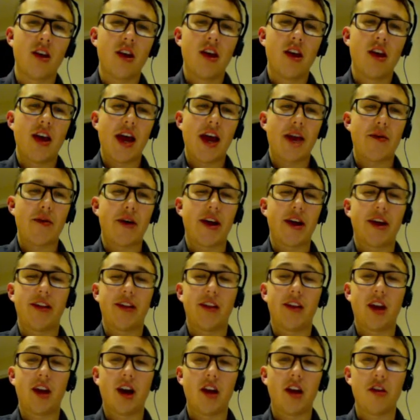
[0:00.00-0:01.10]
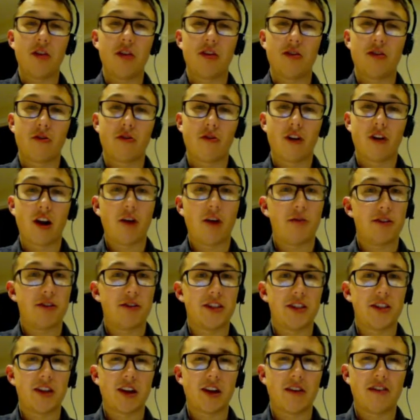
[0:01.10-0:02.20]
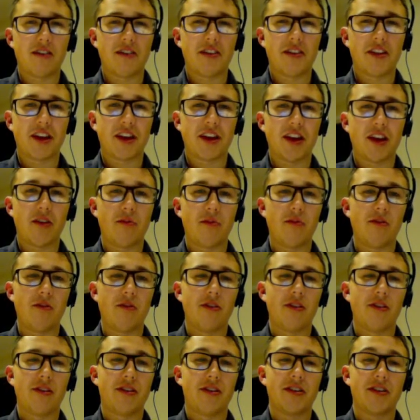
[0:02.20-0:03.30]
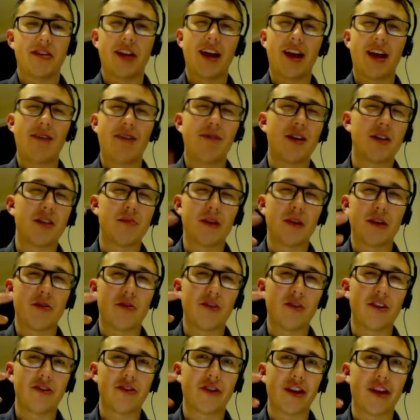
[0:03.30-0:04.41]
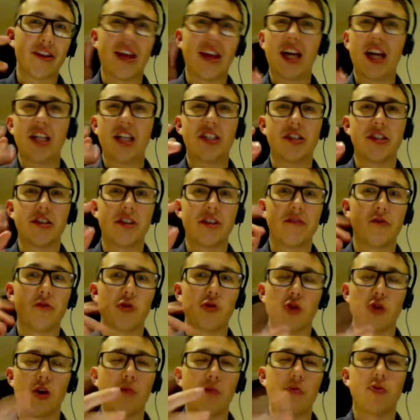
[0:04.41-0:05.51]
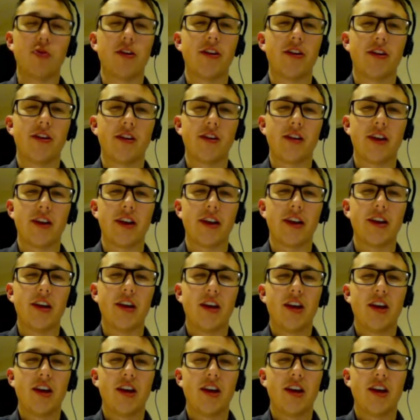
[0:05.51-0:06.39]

Anyway, the other story I wanted to cover today was just how much Bitcoin transactions have dropped recently.